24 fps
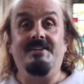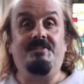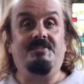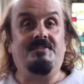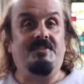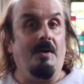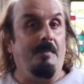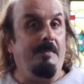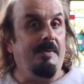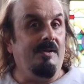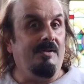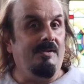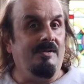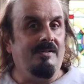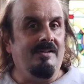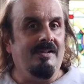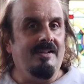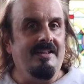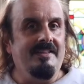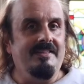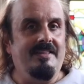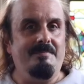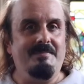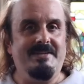
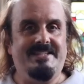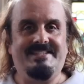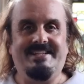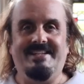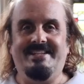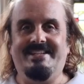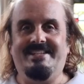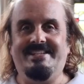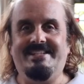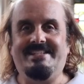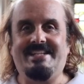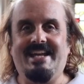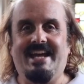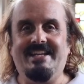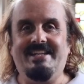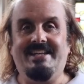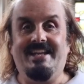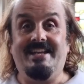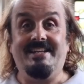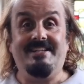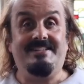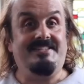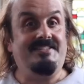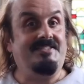Double the
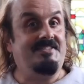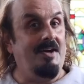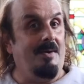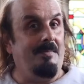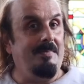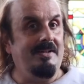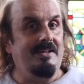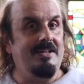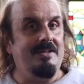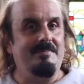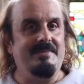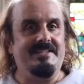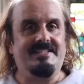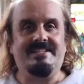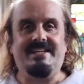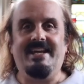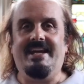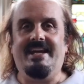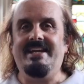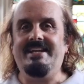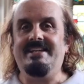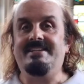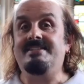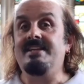misunderstandings, double the
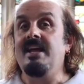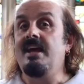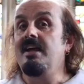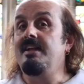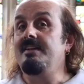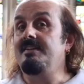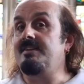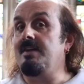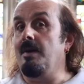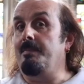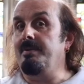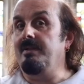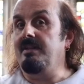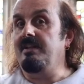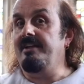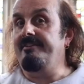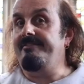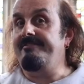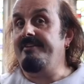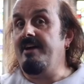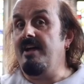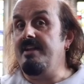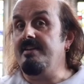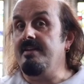mistakes, double the
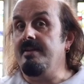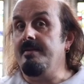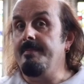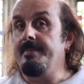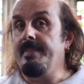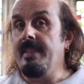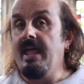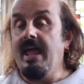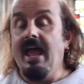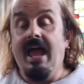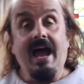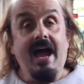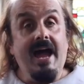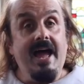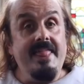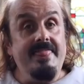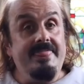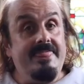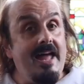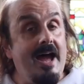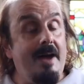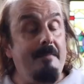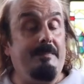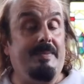fun.
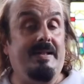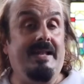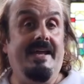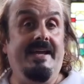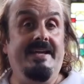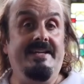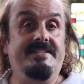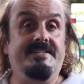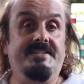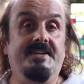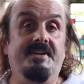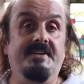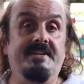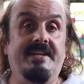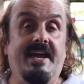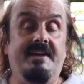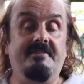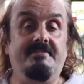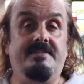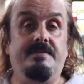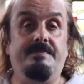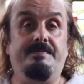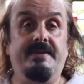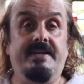And that play turned
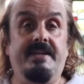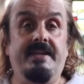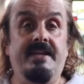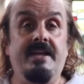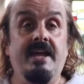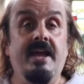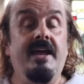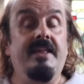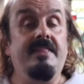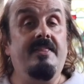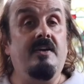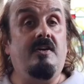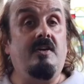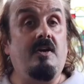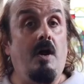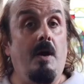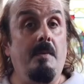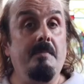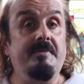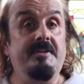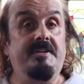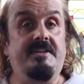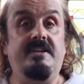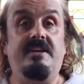out to be The
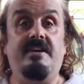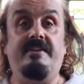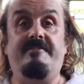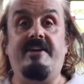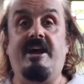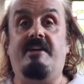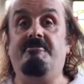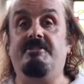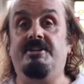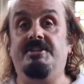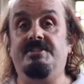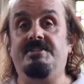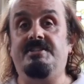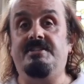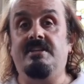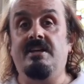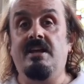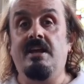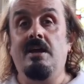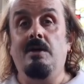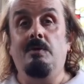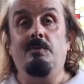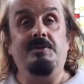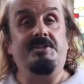Comedy of Errors,
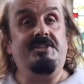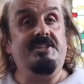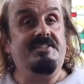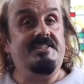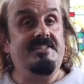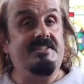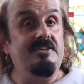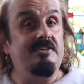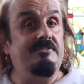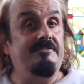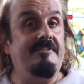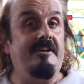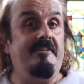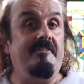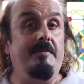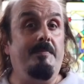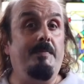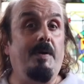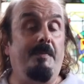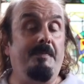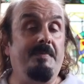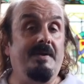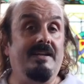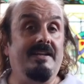which is still very
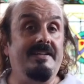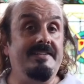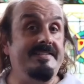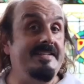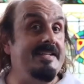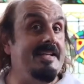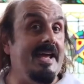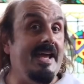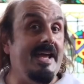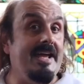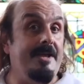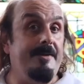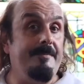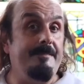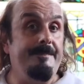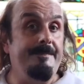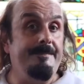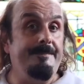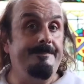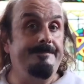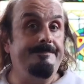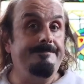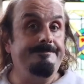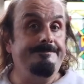popular today.
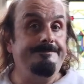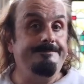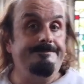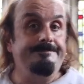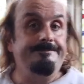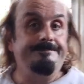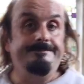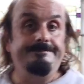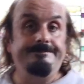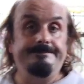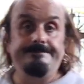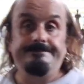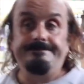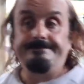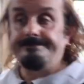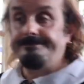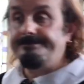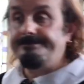Right